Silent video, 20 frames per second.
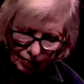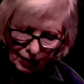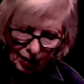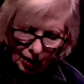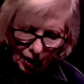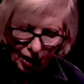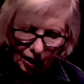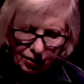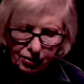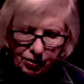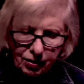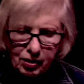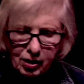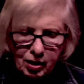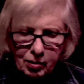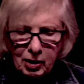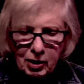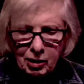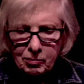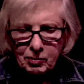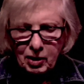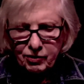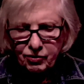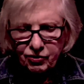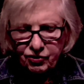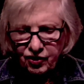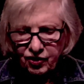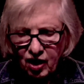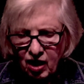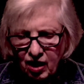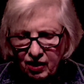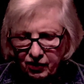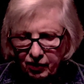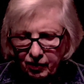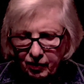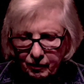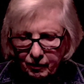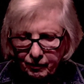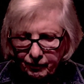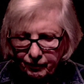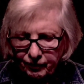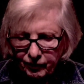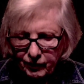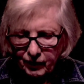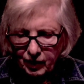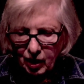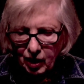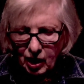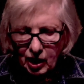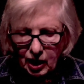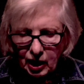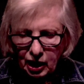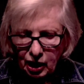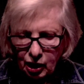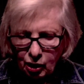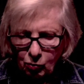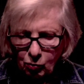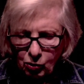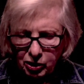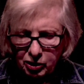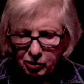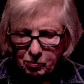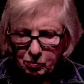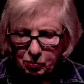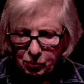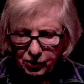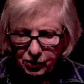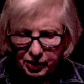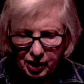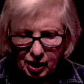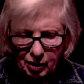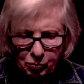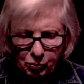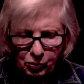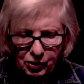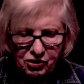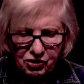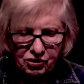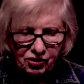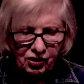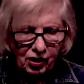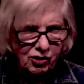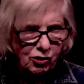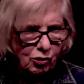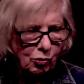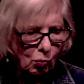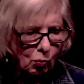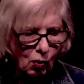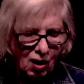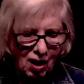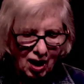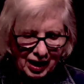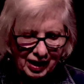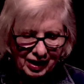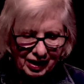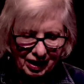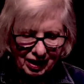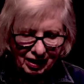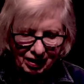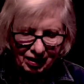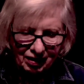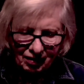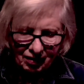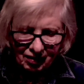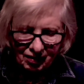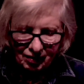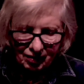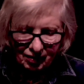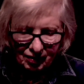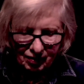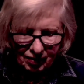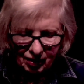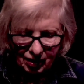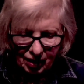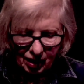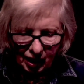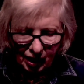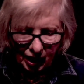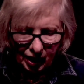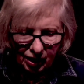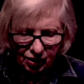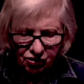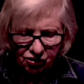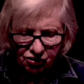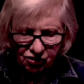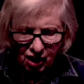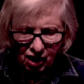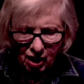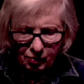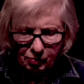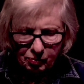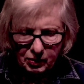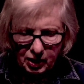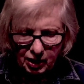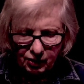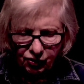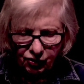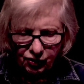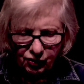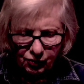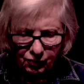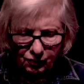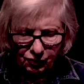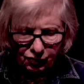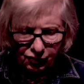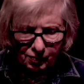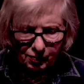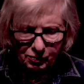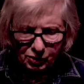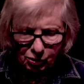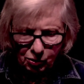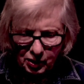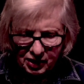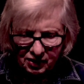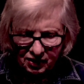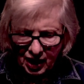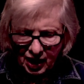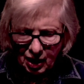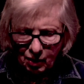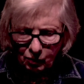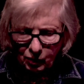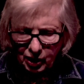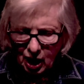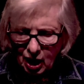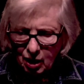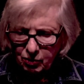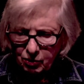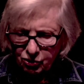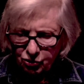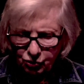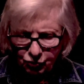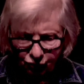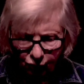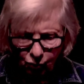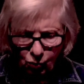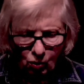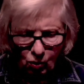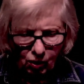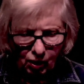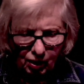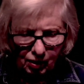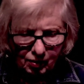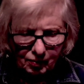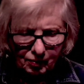I thought about my father. He wouldn't put up with such whining. He stopped me from doing that when I was 4.